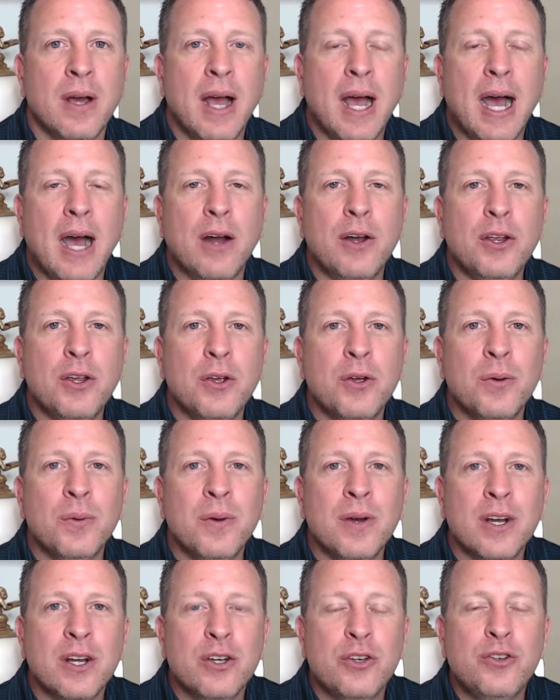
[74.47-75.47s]
How do
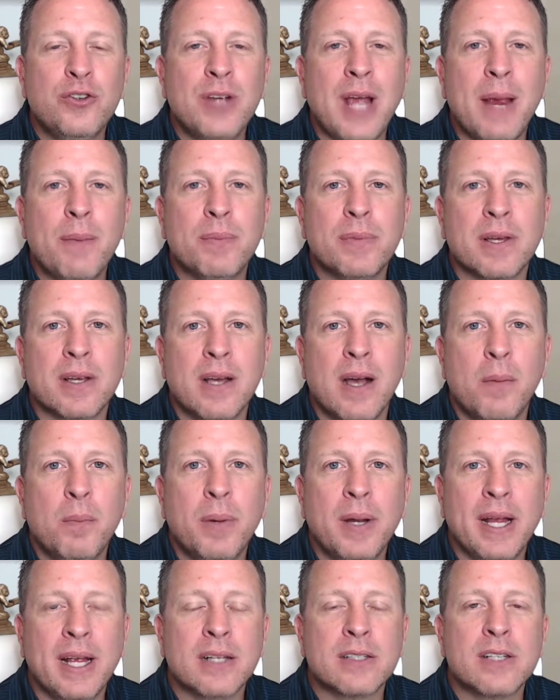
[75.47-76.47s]
you shape the
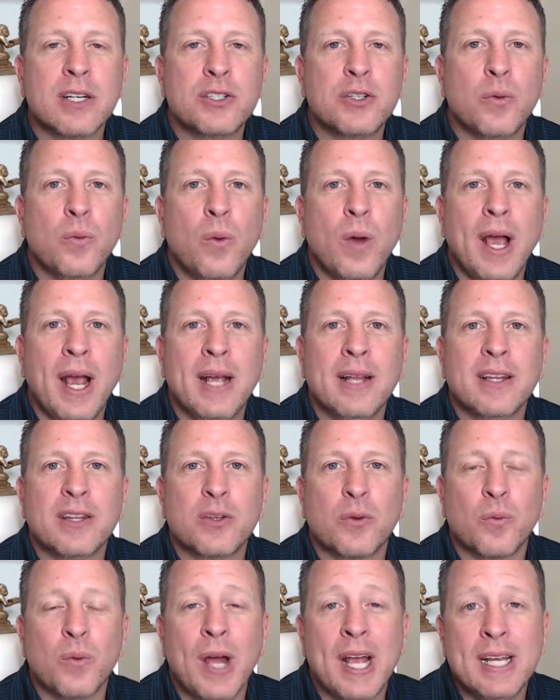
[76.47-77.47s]
company in such a way that
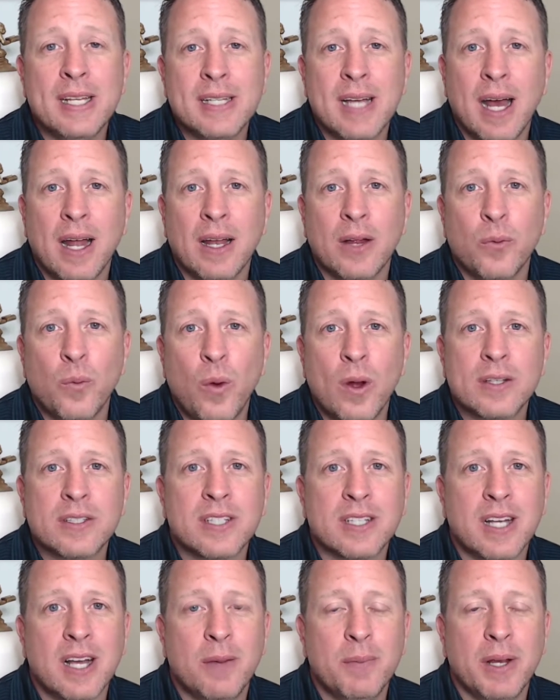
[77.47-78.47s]
the right talent wants
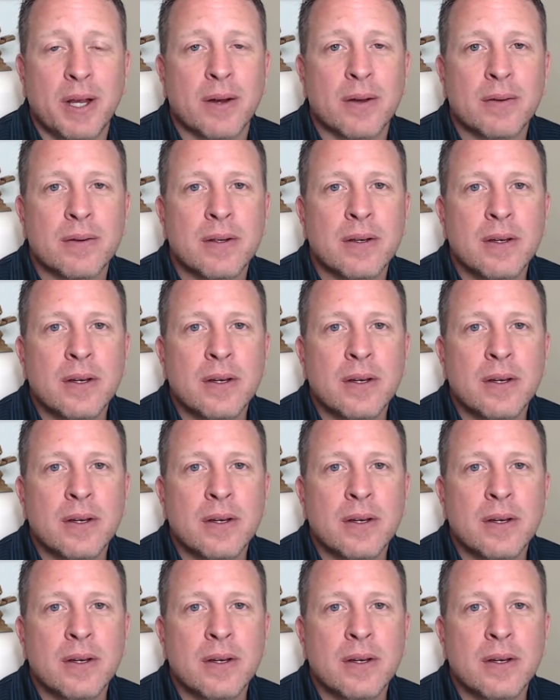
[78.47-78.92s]
to come here?